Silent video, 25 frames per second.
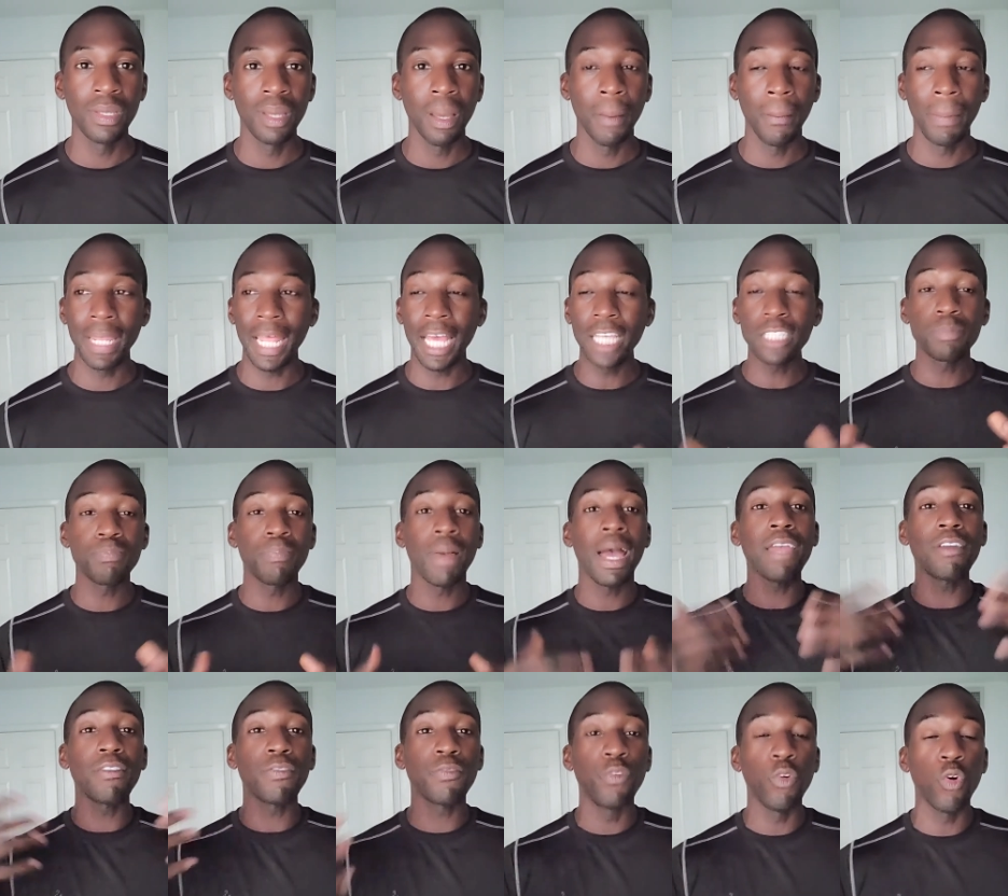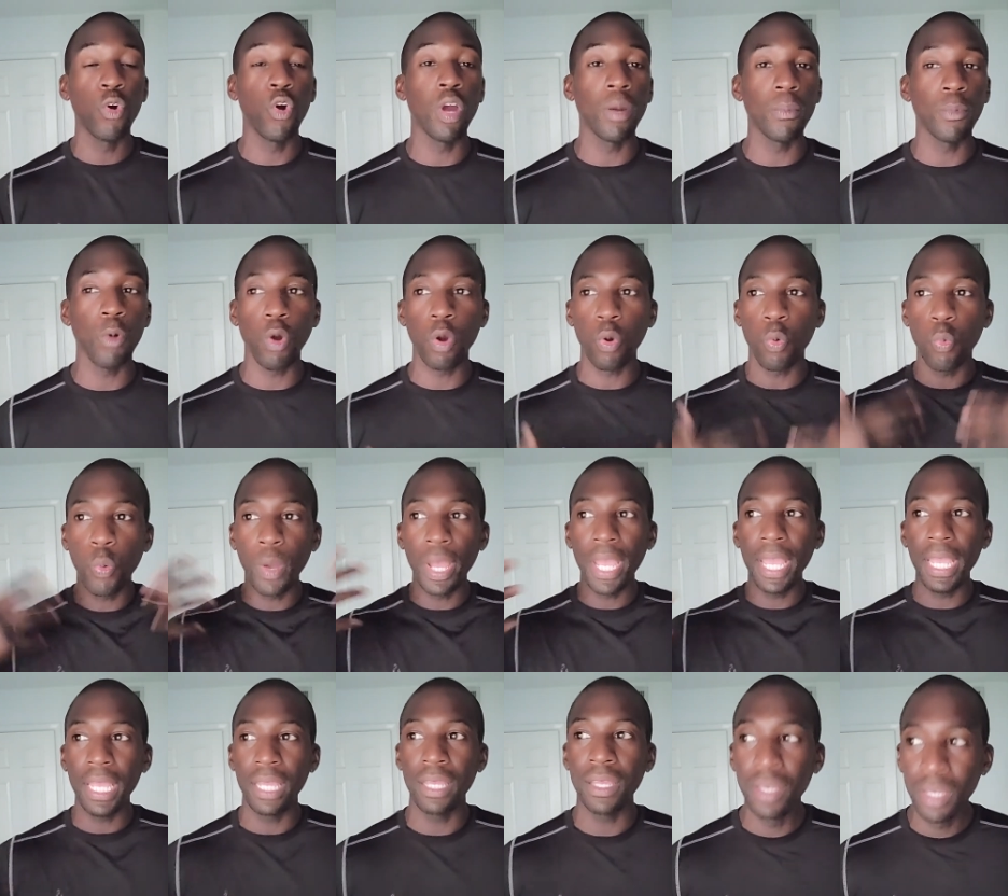but that's my form or
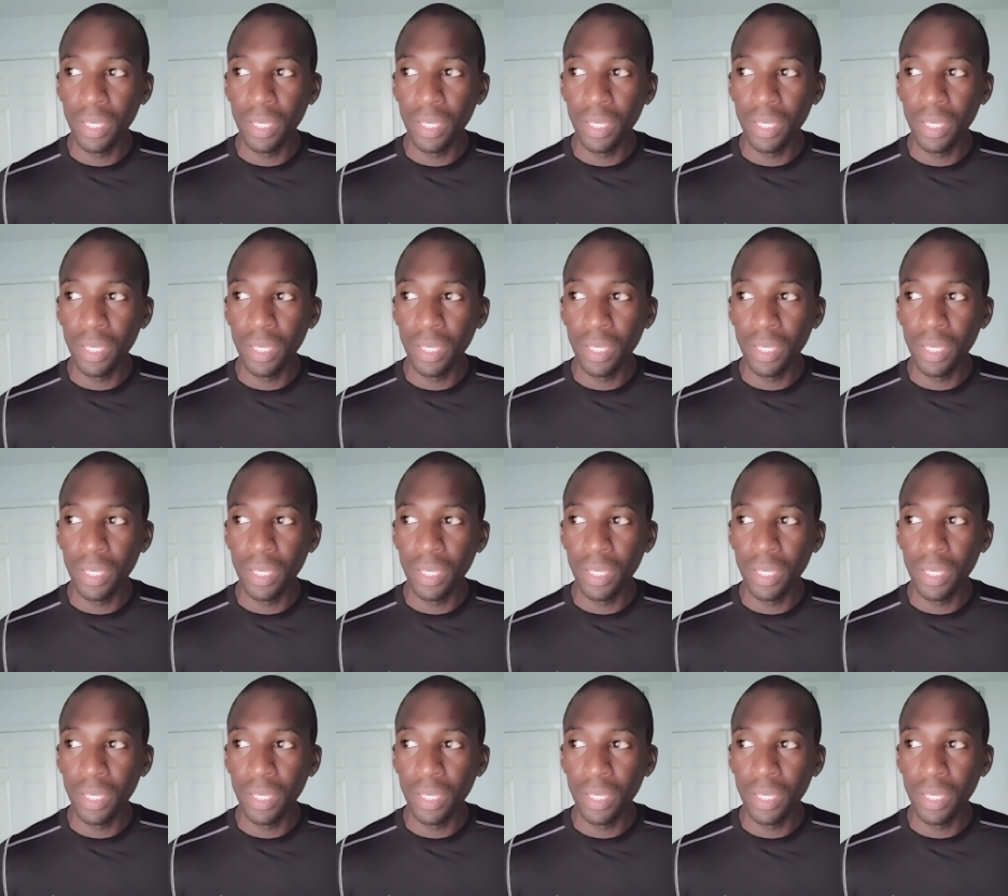way